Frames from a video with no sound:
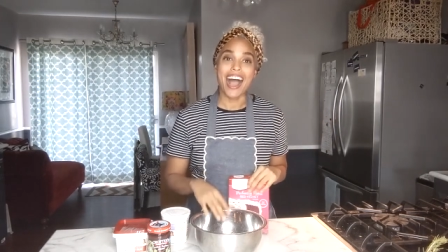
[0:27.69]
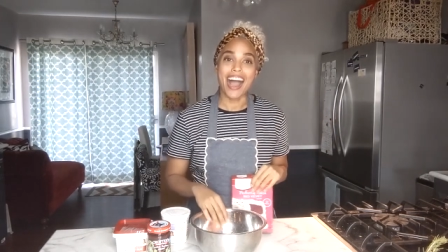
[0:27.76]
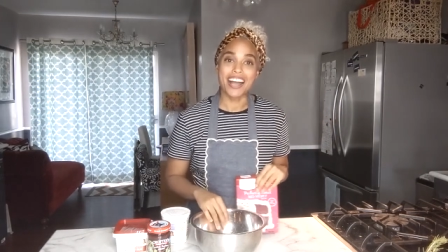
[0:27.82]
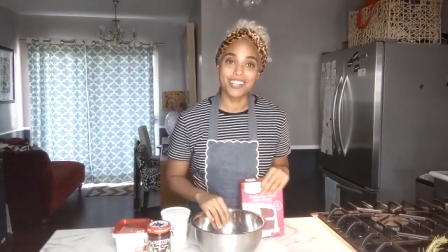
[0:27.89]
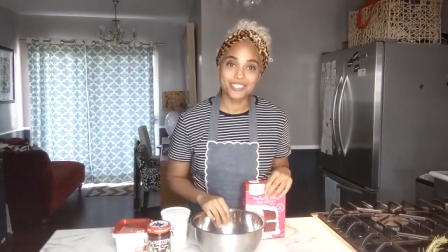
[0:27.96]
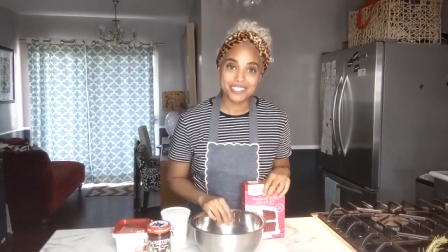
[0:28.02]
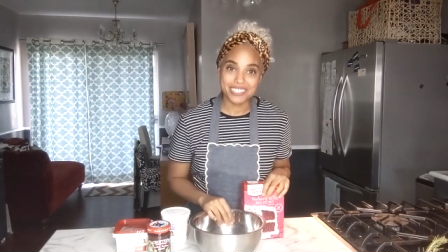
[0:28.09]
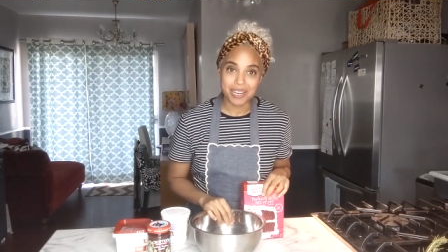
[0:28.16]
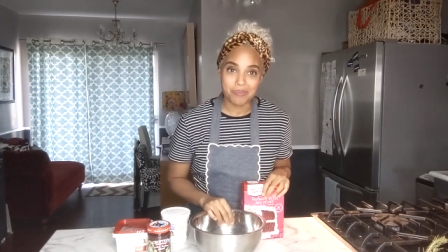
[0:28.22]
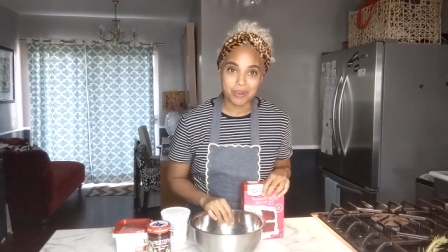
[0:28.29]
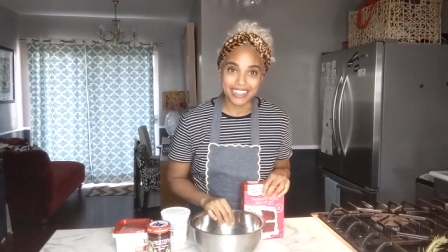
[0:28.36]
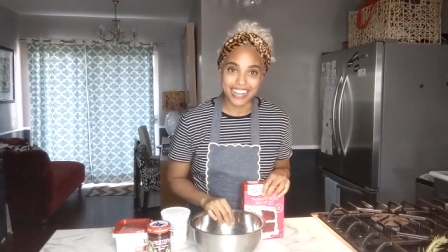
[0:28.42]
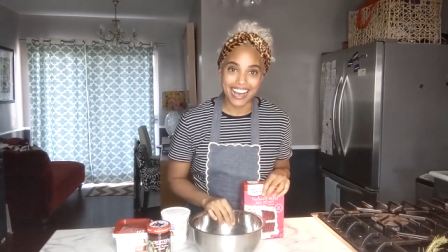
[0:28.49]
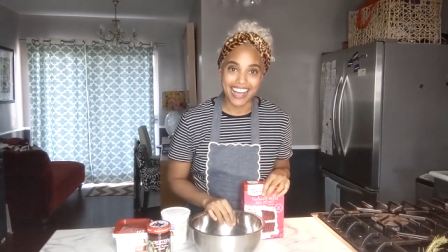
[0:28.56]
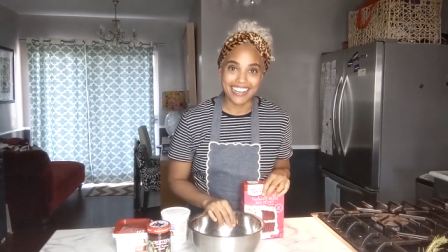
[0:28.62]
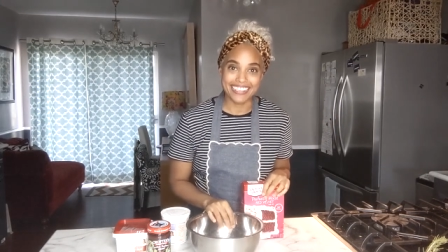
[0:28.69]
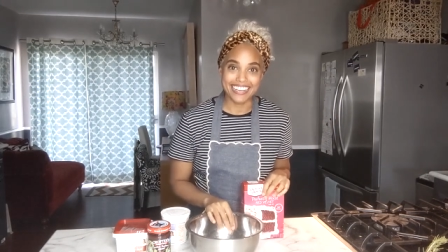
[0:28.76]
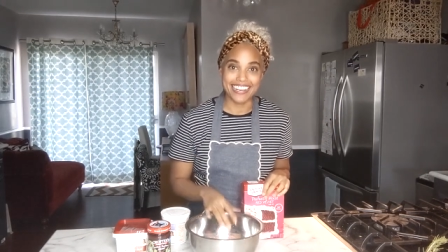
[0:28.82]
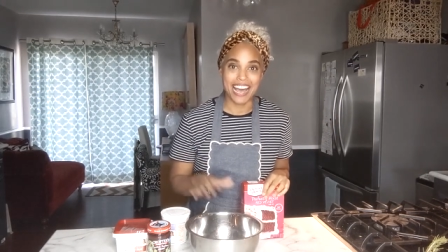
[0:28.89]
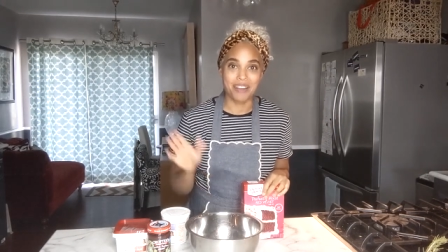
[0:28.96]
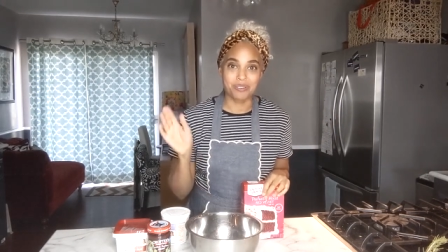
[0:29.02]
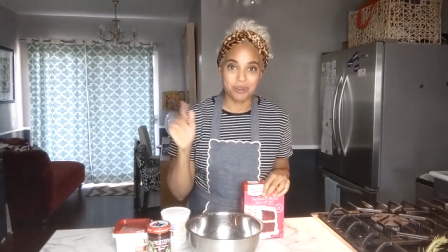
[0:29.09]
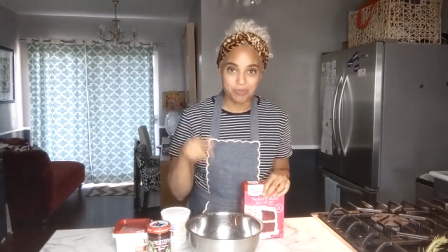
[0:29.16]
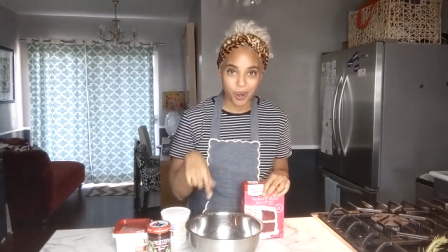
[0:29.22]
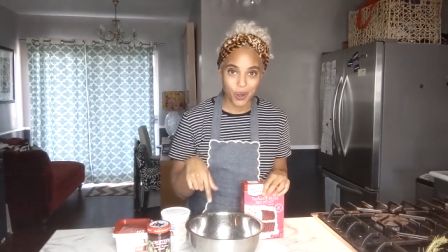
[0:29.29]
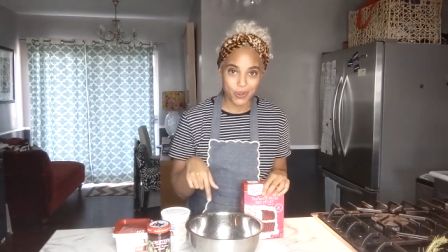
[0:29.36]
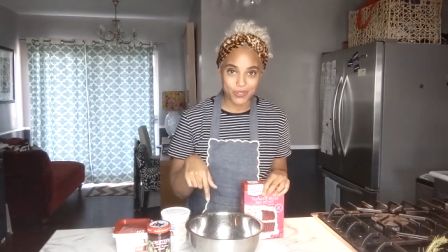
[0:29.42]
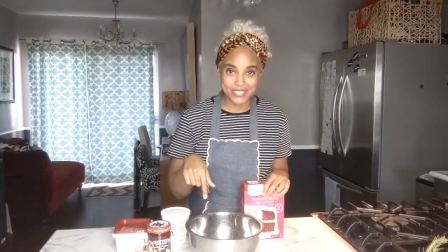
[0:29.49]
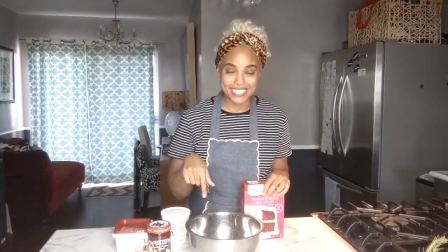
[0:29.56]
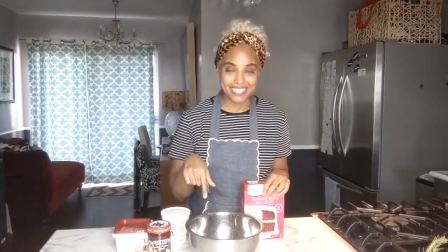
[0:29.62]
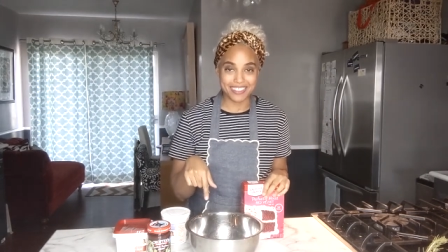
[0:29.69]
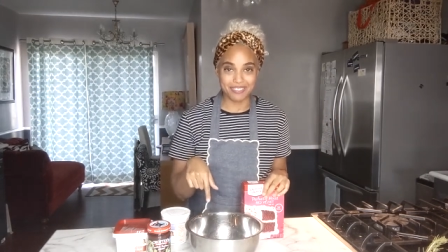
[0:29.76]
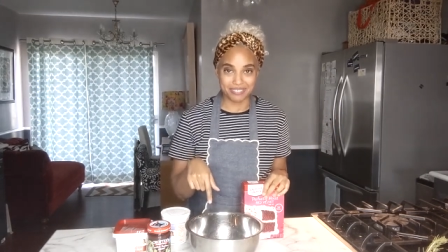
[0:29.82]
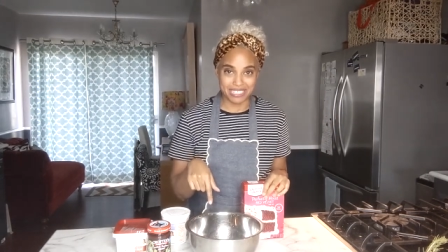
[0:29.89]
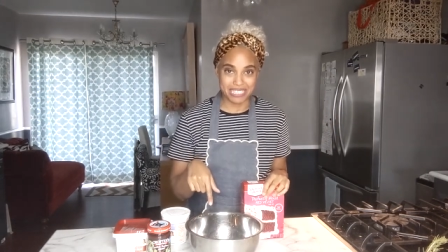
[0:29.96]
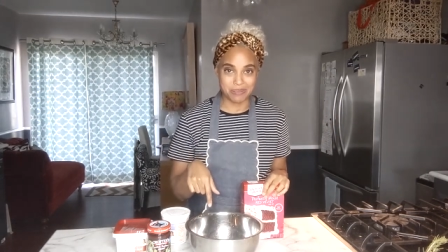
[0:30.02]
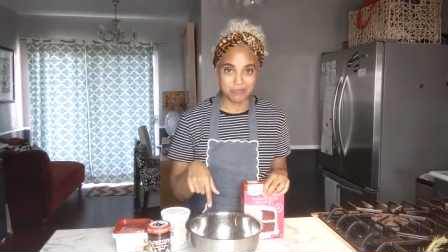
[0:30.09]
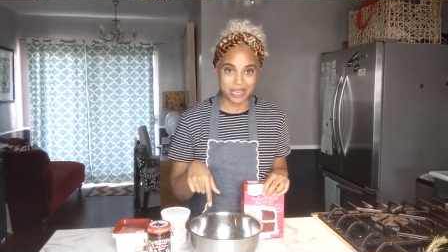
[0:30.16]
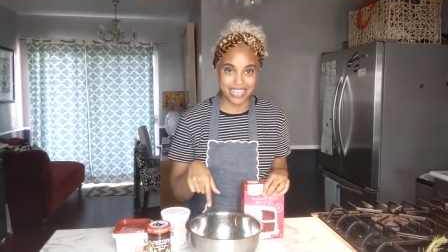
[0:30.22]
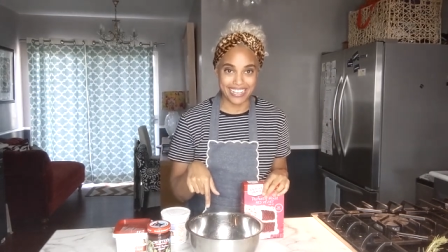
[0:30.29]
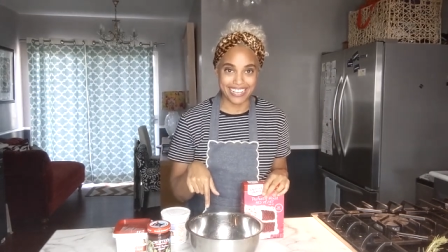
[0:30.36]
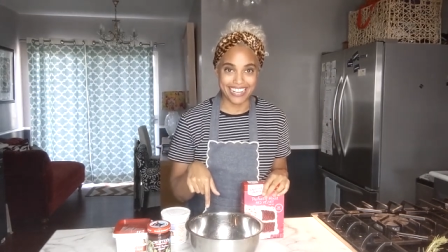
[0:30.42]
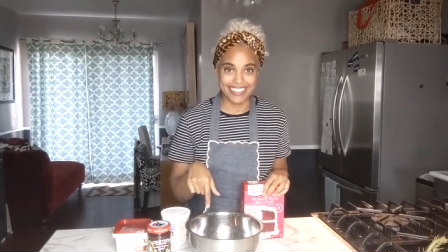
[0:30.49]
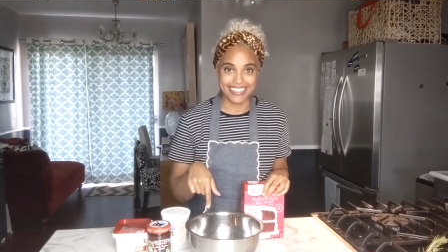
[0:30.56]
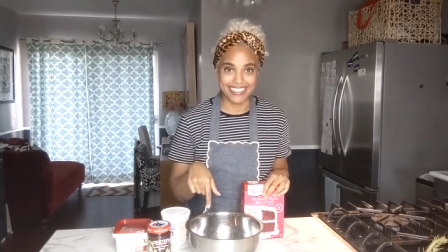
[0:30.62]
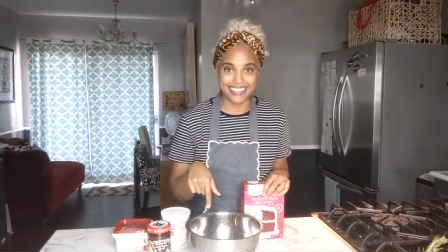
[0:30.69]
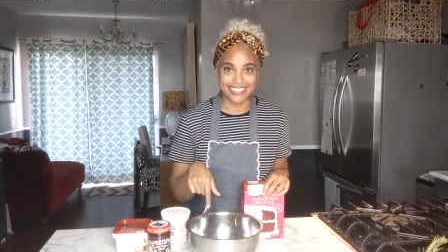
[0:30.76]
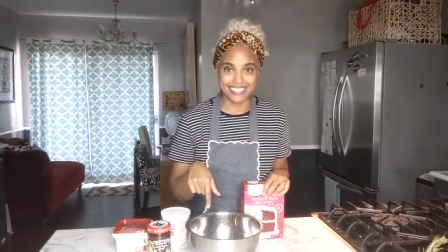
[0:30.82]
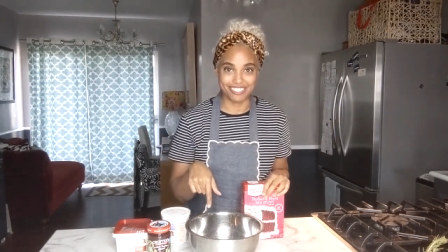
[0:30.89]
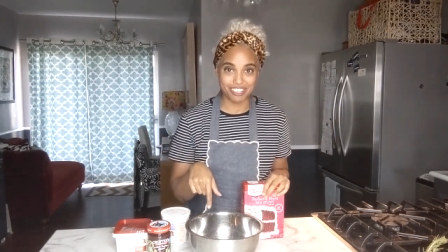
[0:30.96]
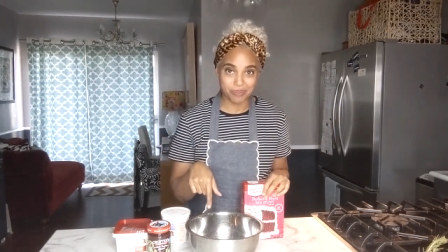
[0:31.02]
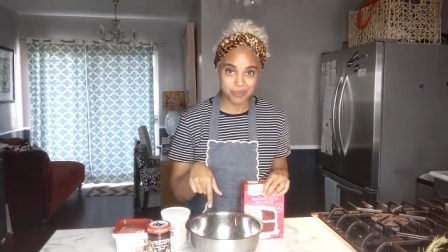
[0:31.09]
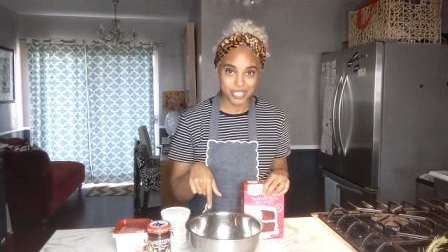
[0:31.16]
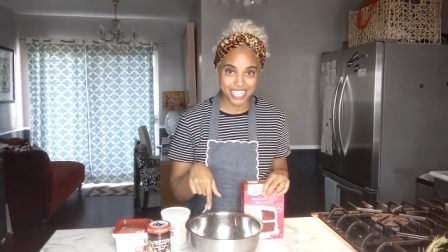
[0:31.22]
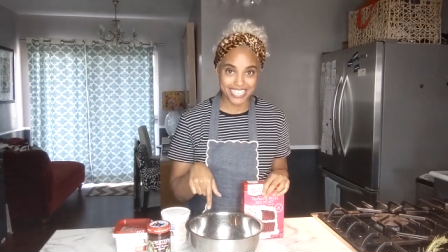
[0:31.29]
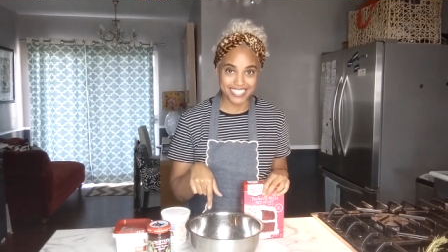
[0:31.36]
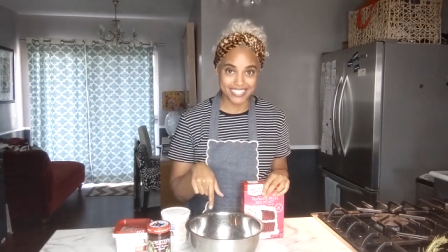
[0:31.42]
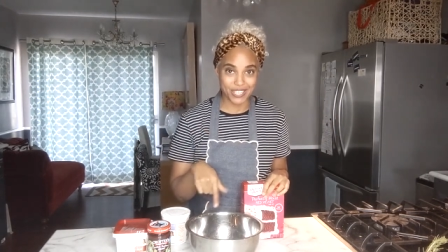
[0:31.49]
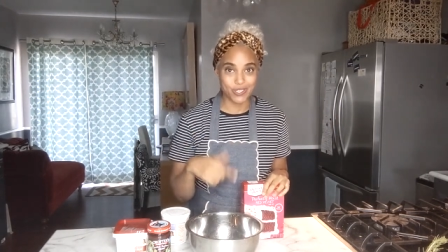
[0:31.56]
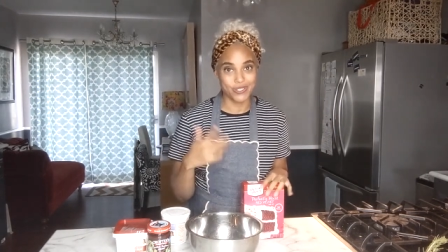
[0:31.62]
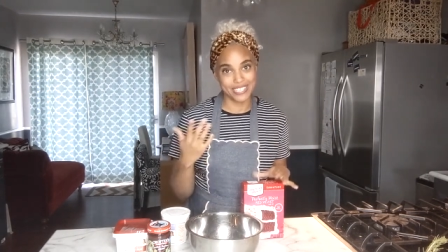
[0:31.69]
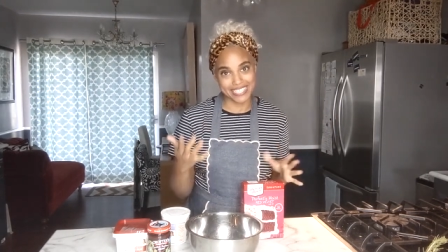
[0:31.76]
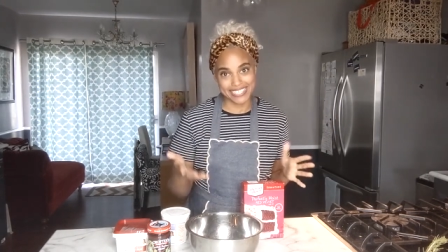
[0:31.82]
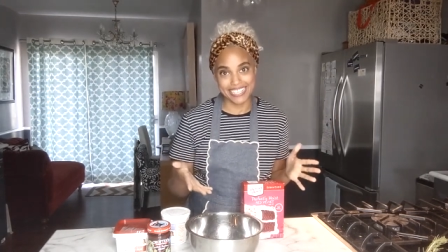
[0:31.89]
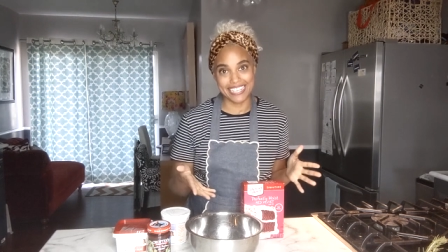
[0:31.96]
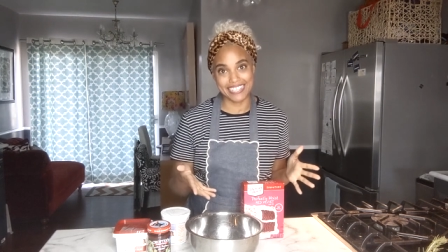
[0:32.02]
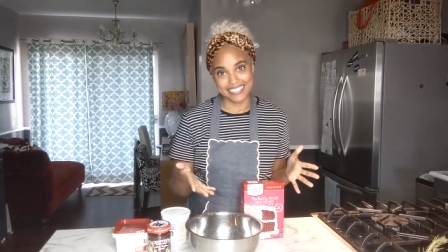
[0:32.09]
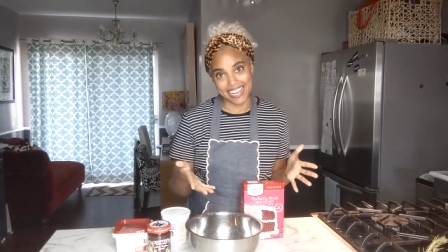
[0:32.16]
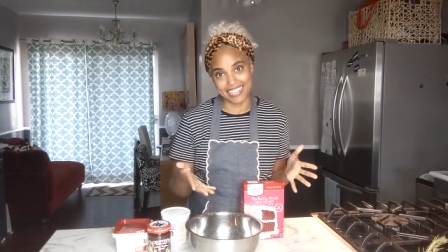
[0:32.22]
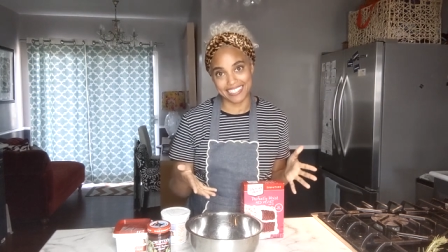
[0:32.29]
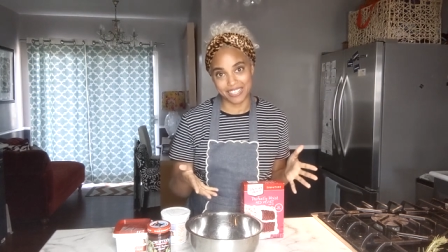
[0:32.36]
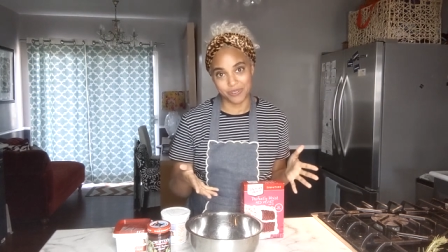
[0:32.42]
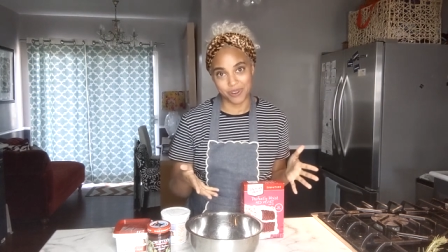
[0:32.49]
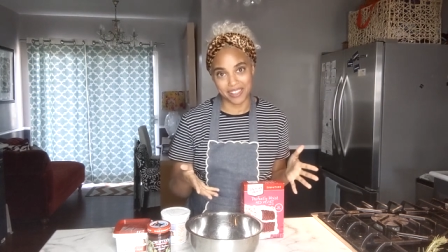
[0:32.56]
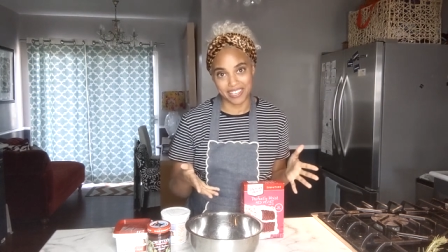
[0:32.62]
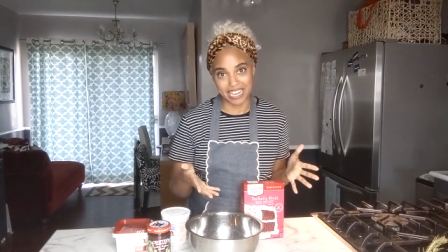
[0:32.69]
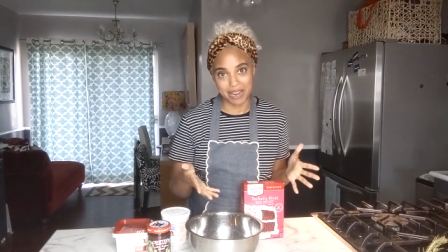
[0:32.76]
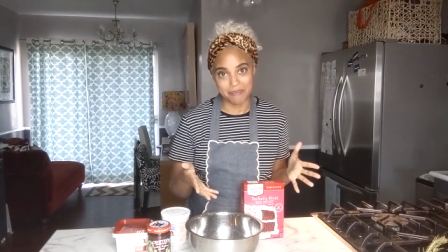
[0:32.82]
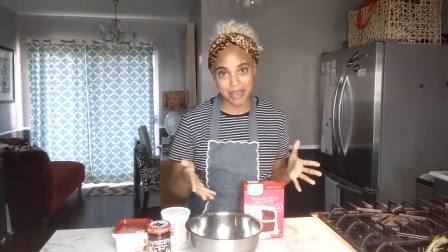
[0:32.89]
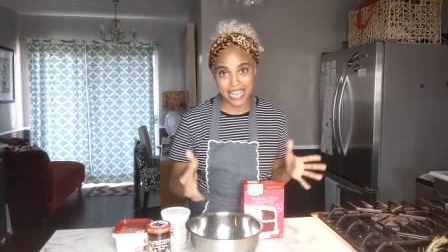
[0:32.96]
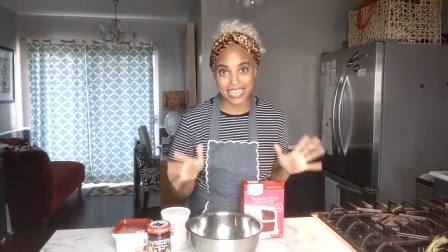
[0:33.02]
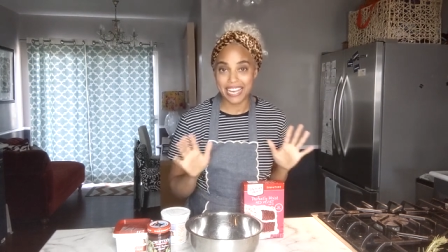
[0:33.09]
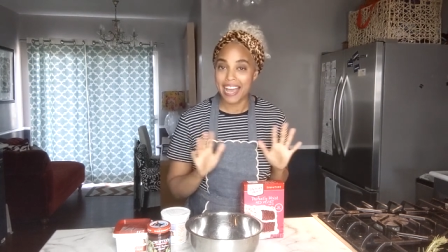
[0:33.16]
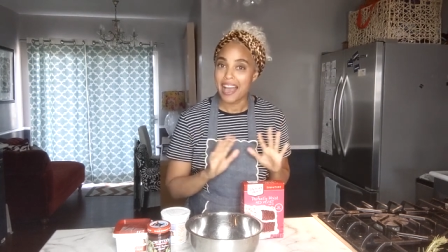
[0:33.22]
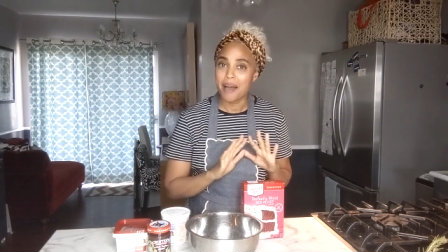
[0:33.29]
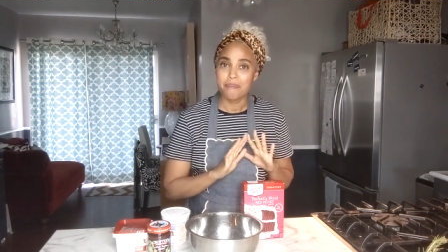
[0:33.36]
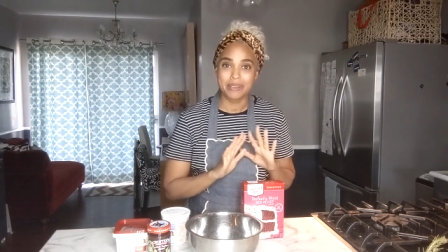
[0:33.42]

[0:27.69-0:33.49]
I looked it up online and I will post the recipe in the description so you can see exactly the one that I make,